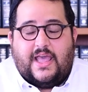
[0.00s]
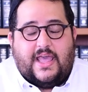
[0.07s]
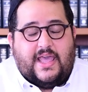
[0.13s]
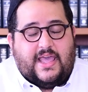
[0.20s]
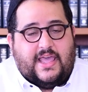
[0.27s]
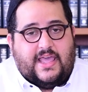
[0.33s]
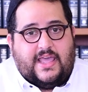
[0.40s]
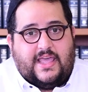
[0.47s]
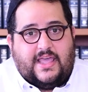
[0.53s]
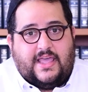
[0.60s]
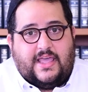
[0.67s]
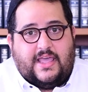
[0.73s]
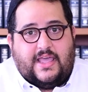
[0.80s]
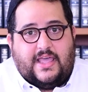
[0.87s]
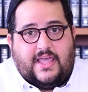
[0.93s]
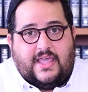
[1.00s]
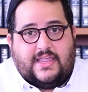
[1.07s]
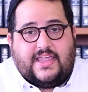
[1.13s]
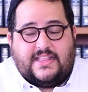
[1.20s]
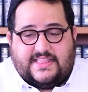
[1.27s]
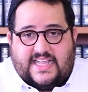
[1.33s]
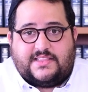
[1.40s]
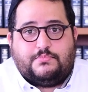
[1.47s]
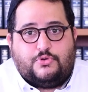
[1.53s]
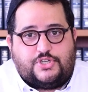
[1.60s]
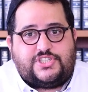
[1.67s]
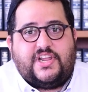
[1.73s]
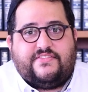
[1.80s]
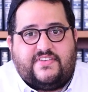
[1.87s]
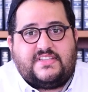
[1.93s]
Kedat
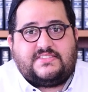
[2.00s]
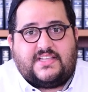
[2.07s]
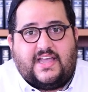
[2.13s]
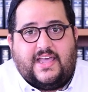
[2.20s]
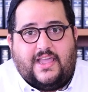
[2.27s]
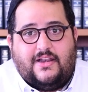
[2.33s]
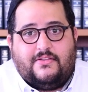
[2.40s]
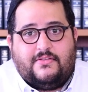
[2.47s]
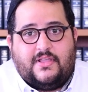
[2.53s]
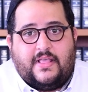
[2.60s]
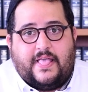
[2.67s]
Moshe Israel.